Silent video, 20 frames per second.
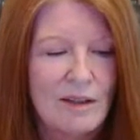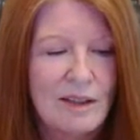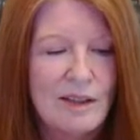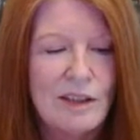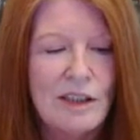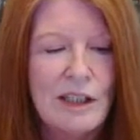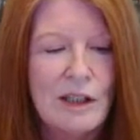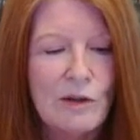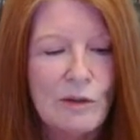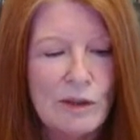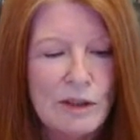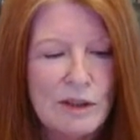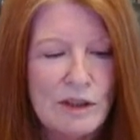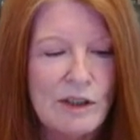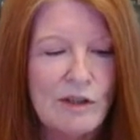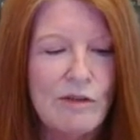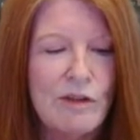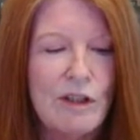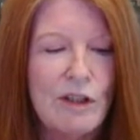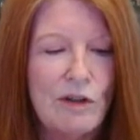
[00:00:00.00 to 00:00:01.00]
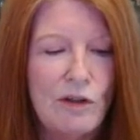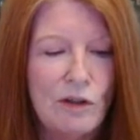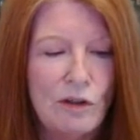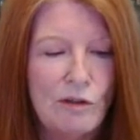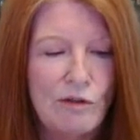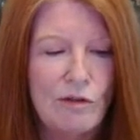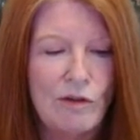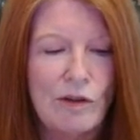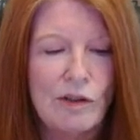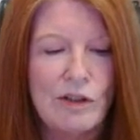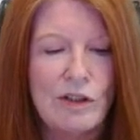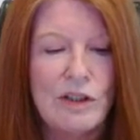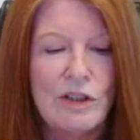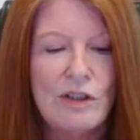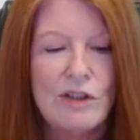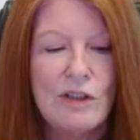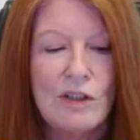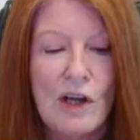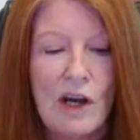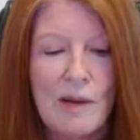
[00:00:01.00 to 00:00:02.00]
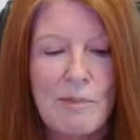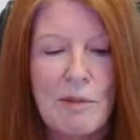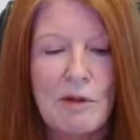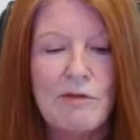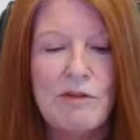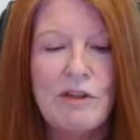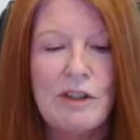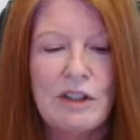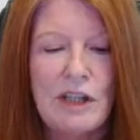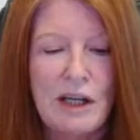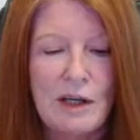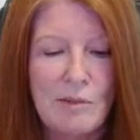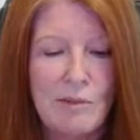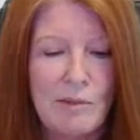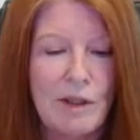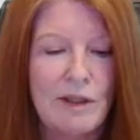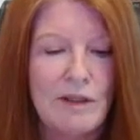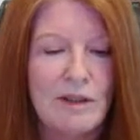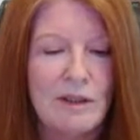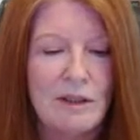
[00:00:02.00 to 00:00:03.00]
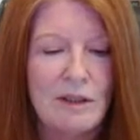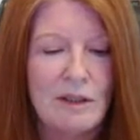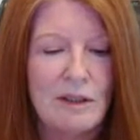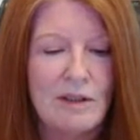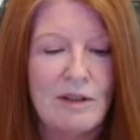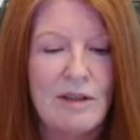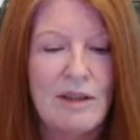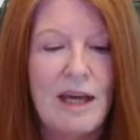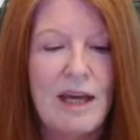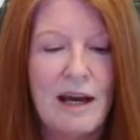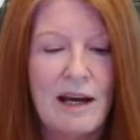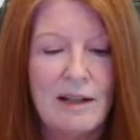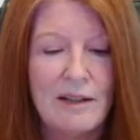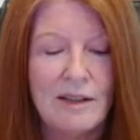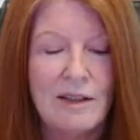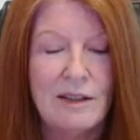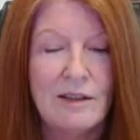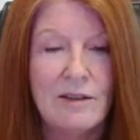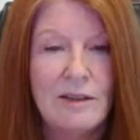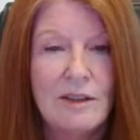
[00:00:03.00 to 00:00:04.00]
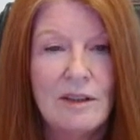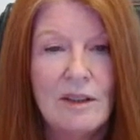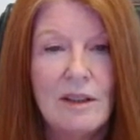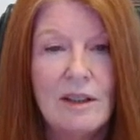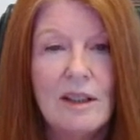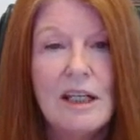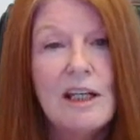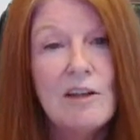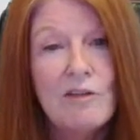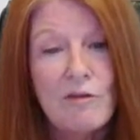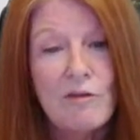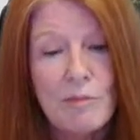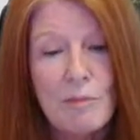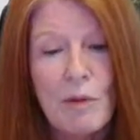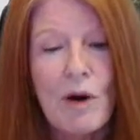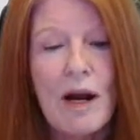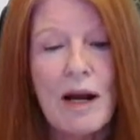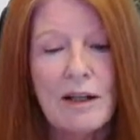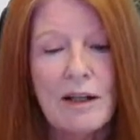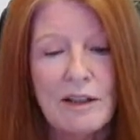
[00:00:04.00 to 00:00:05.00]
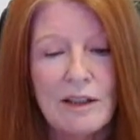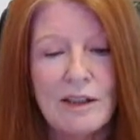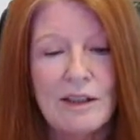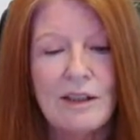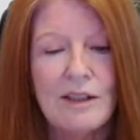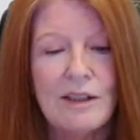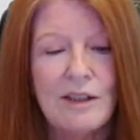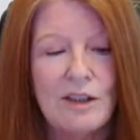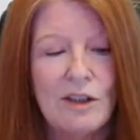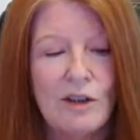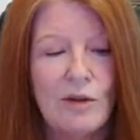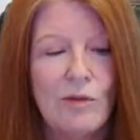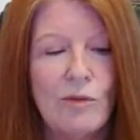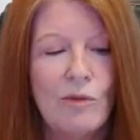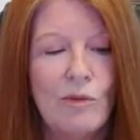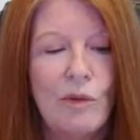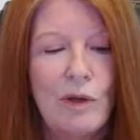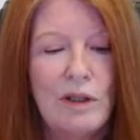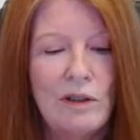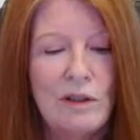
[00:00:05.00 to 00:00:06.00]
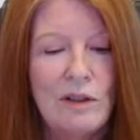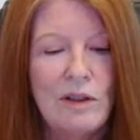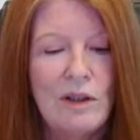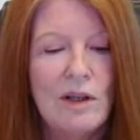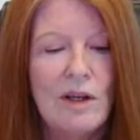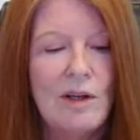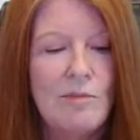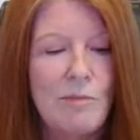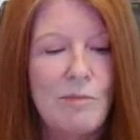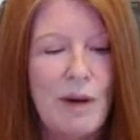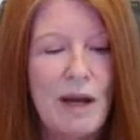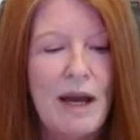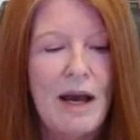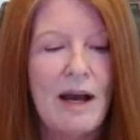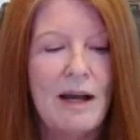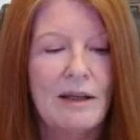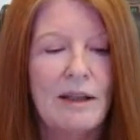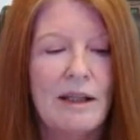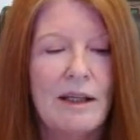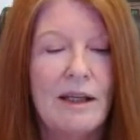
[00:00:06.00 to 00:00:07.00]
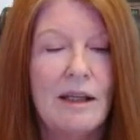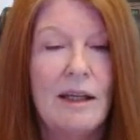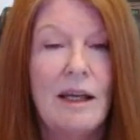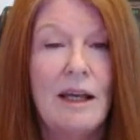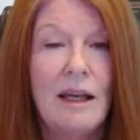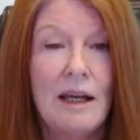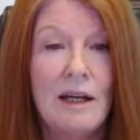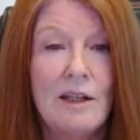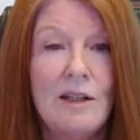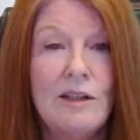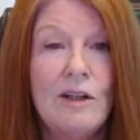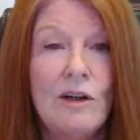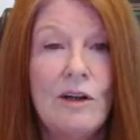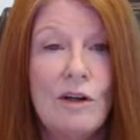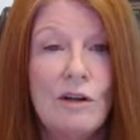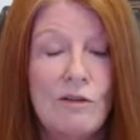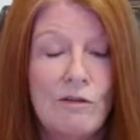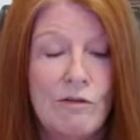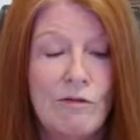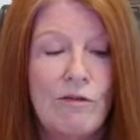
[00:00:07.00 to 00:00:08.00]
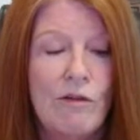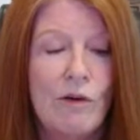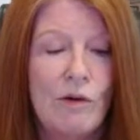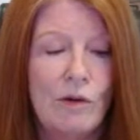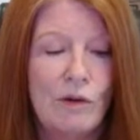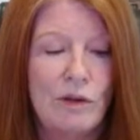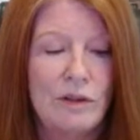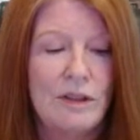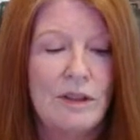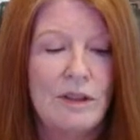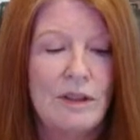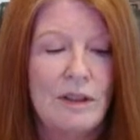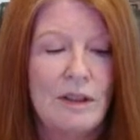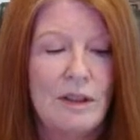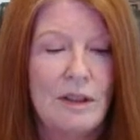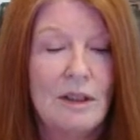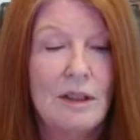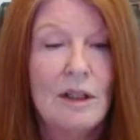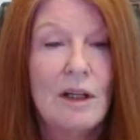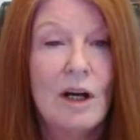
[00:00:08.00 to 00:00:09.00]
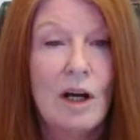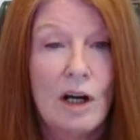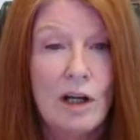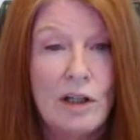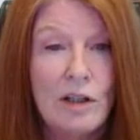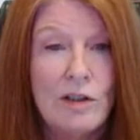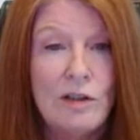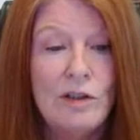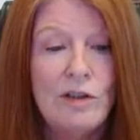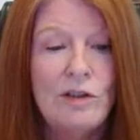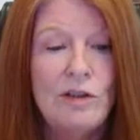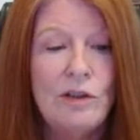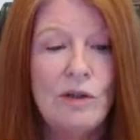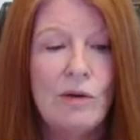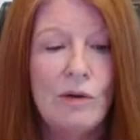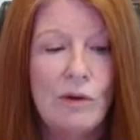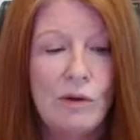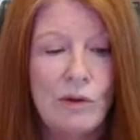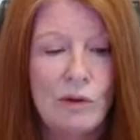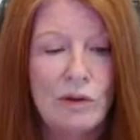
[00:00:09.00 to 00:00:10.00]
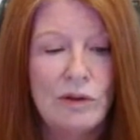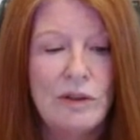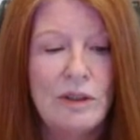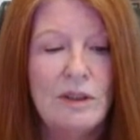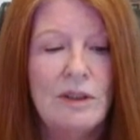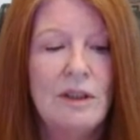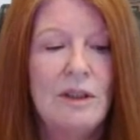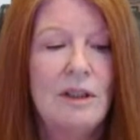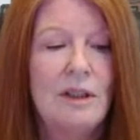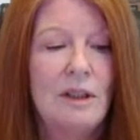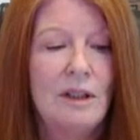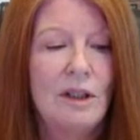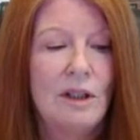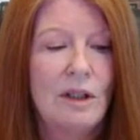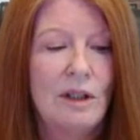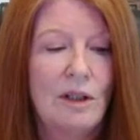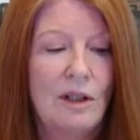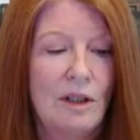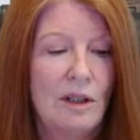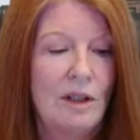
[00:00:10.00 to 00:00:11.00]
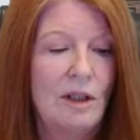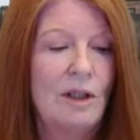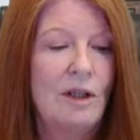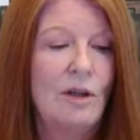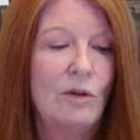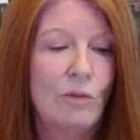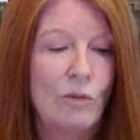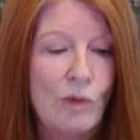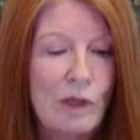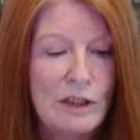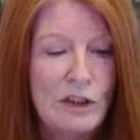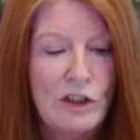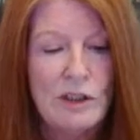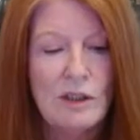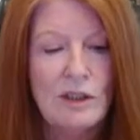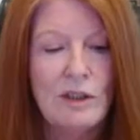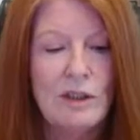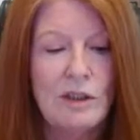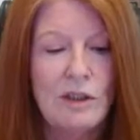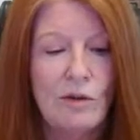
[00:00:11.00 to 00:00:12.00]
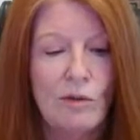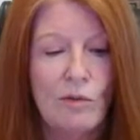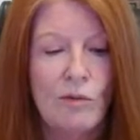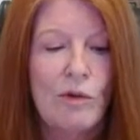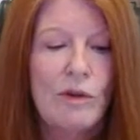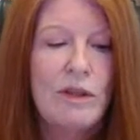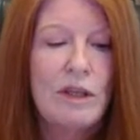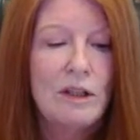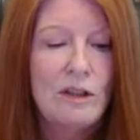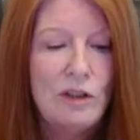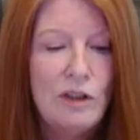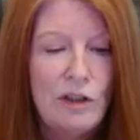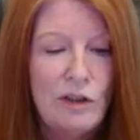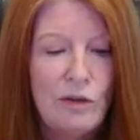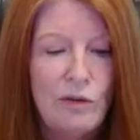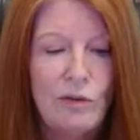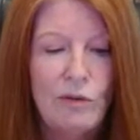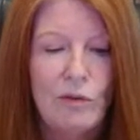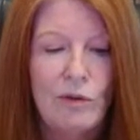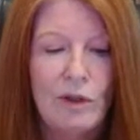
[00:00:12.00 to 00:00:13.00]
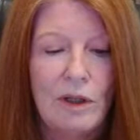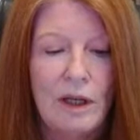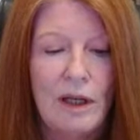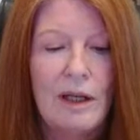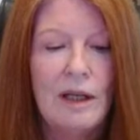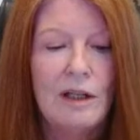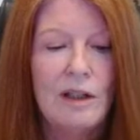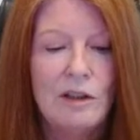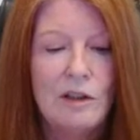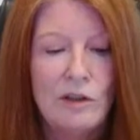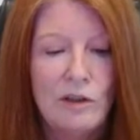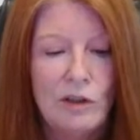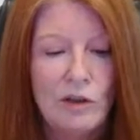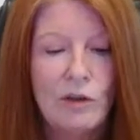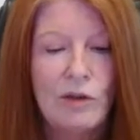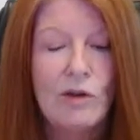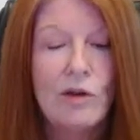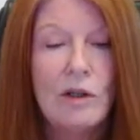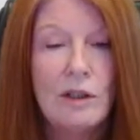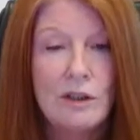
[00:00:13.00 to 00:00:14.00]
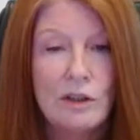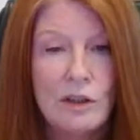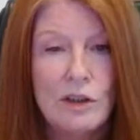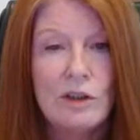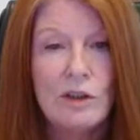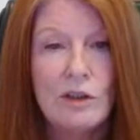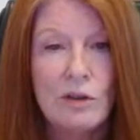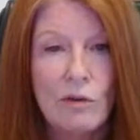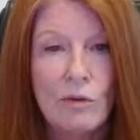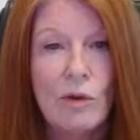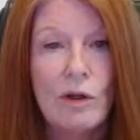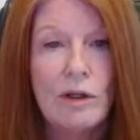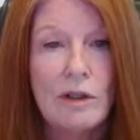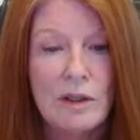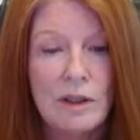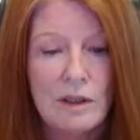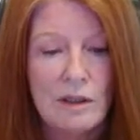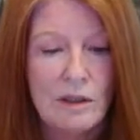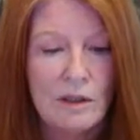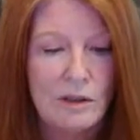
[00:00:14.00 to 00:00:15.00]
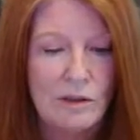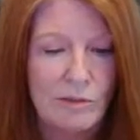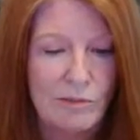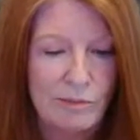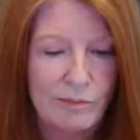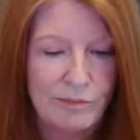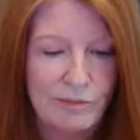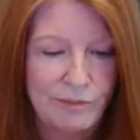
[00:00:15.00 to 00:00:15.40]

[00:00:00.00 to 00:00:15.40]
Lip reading: The secrets of the universe type of statement that, if practiced, will unpack and unfold untold riches within you and your conscious awareness.